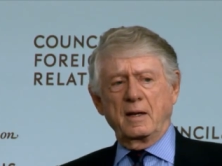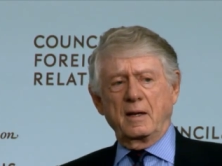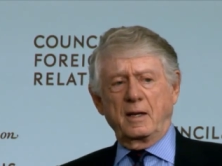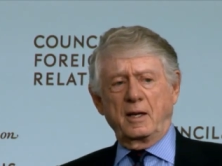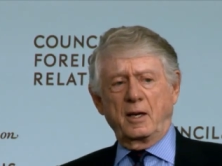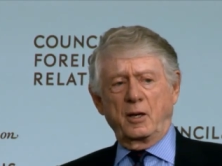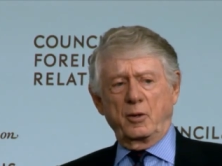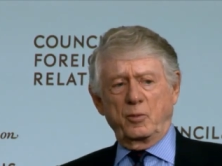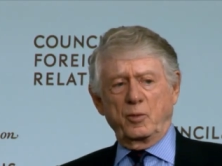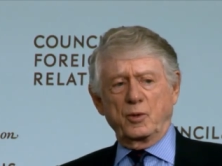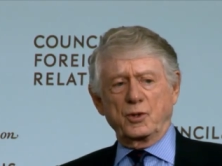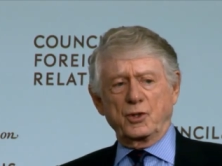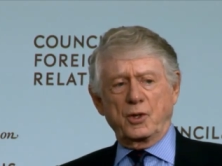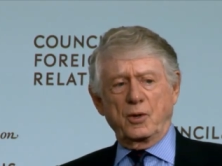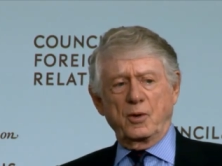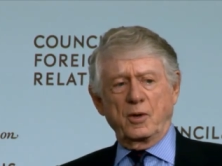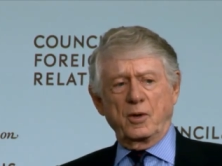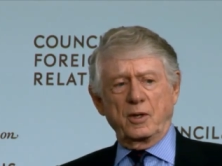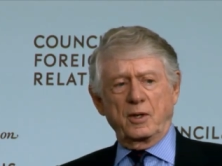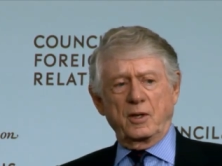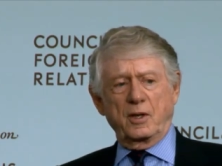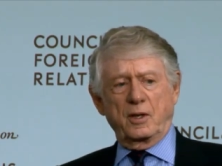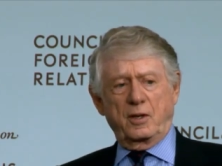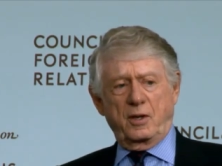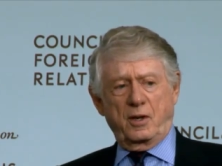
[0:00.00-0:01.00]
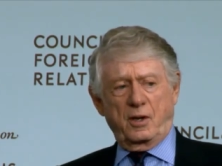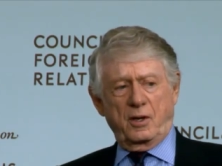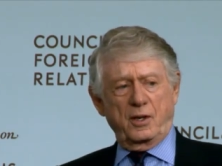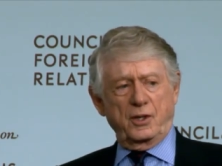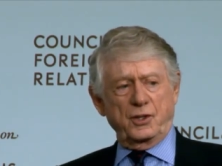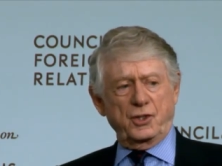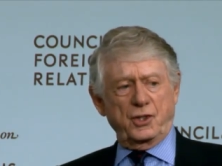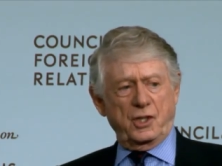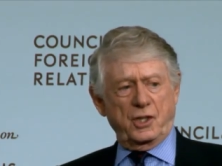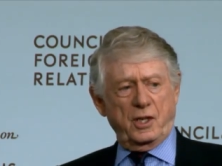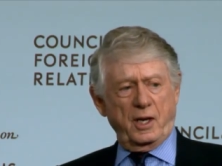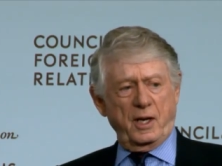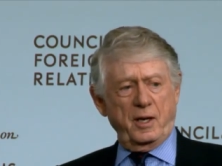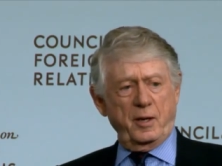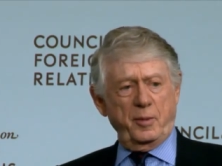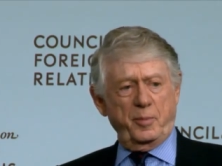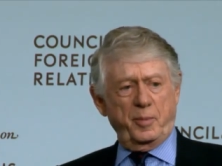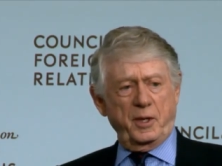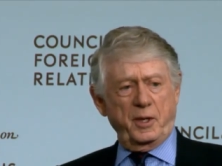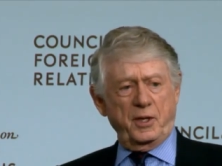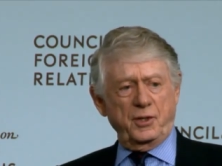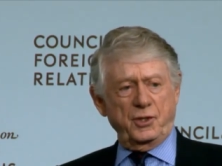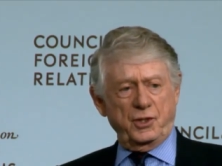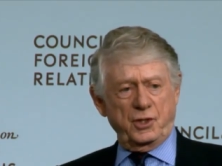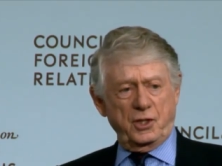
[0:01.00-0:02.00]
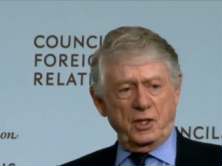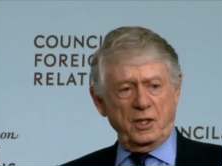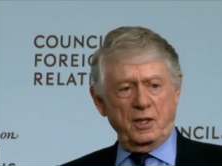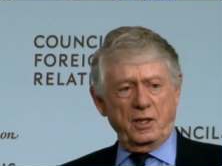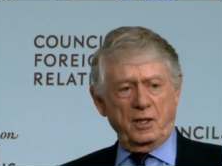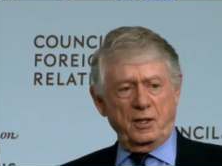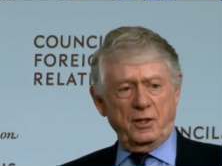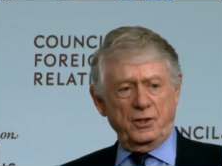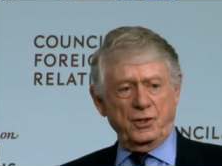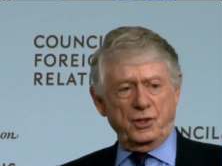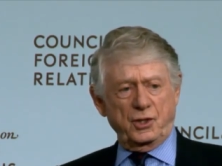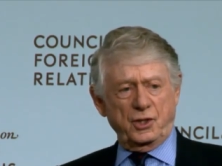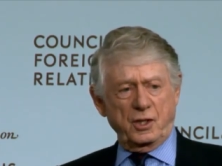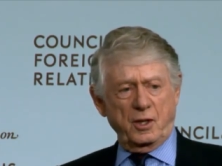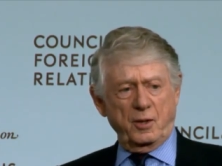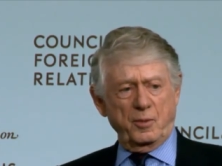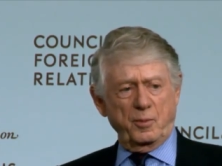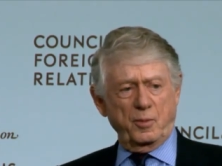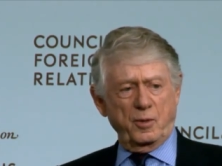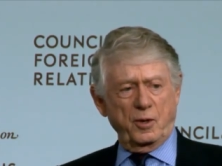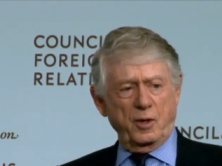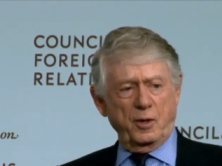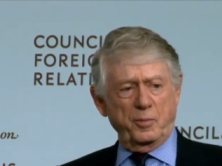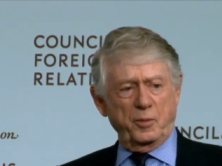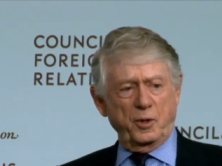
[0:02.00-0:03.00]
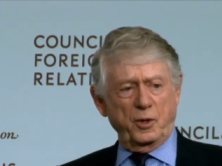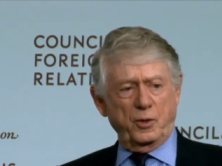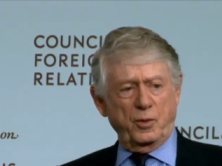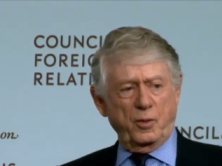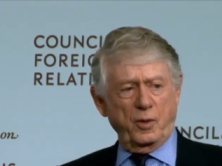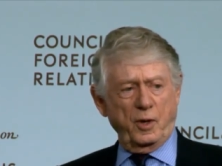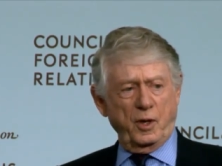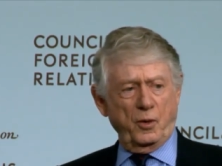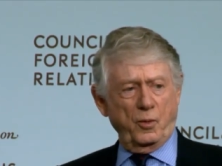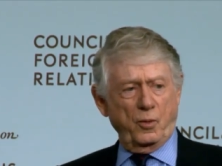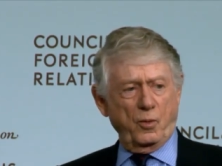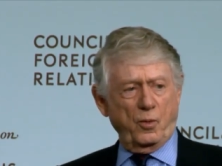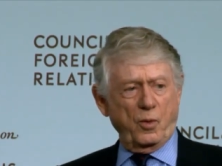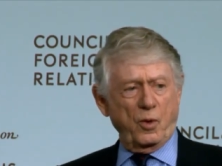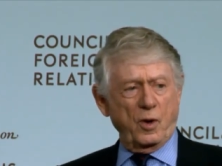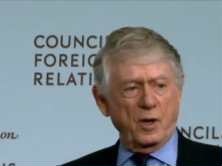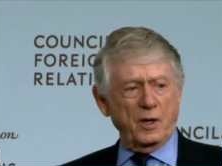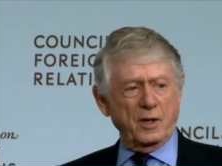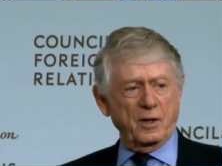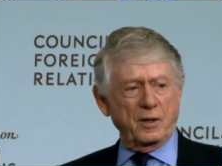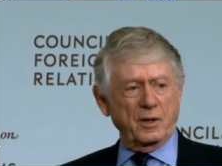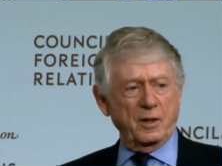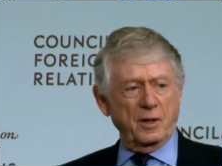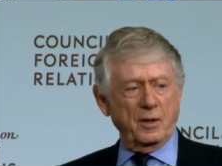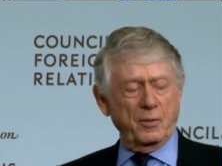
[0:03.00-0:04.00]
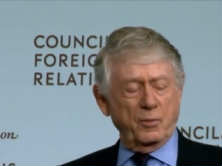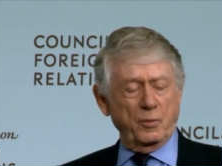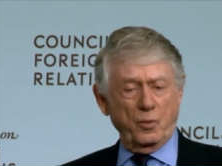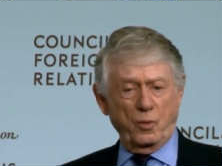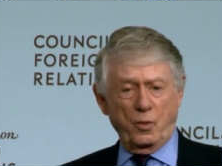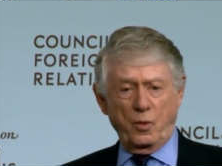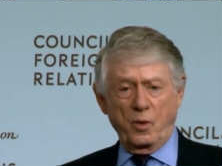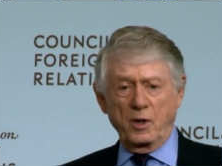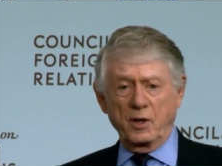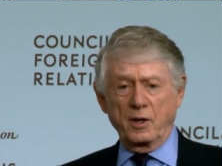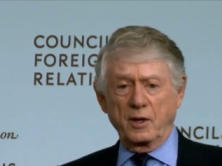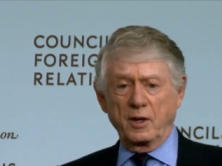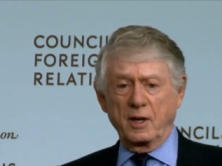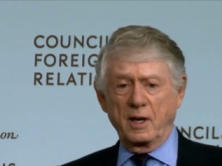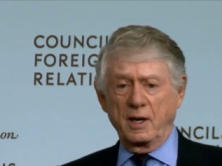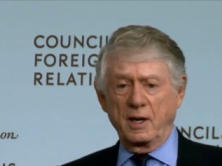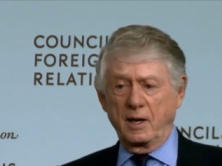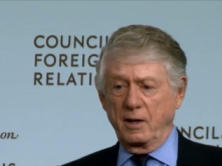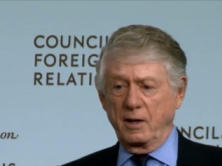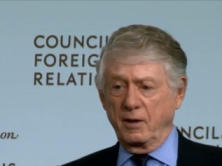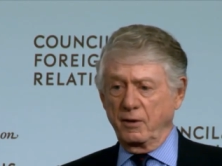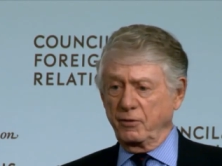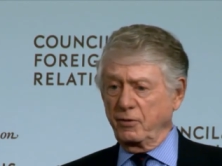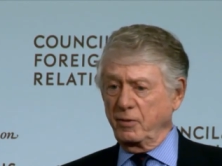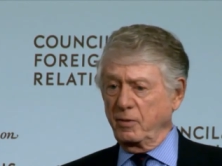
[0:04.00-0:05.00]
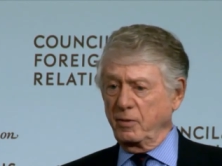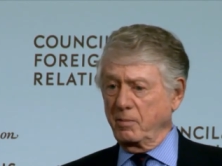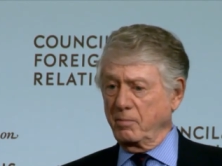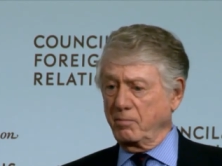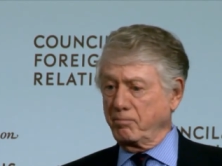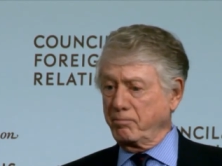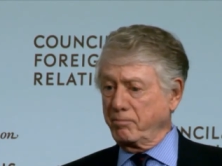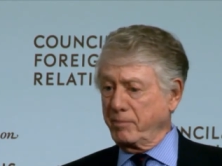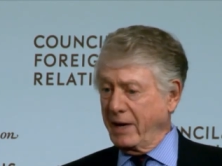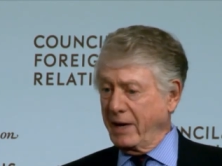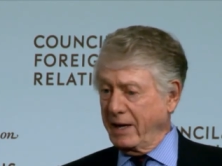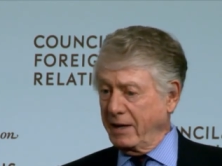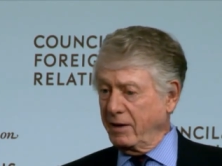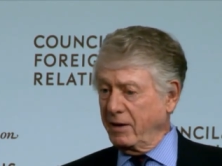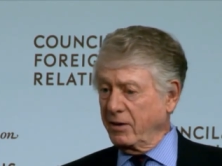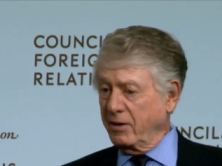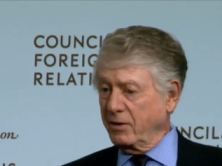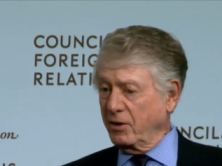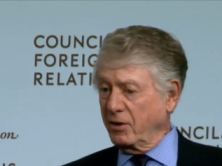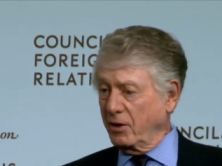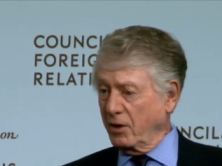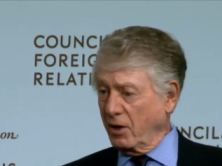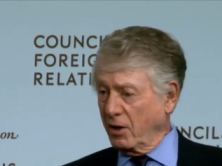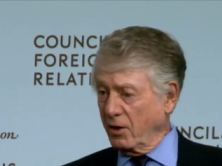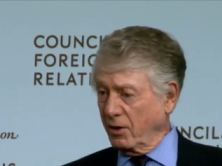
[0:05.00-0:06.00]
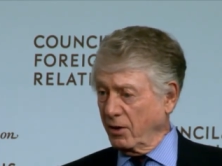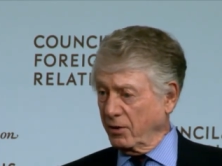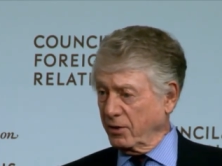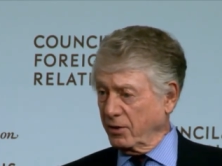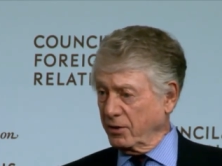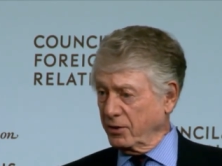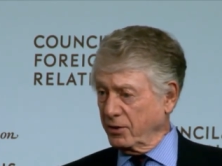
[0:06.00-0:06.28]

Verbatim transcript: It was going to cost ABC somewhere between one and one and a half million dollars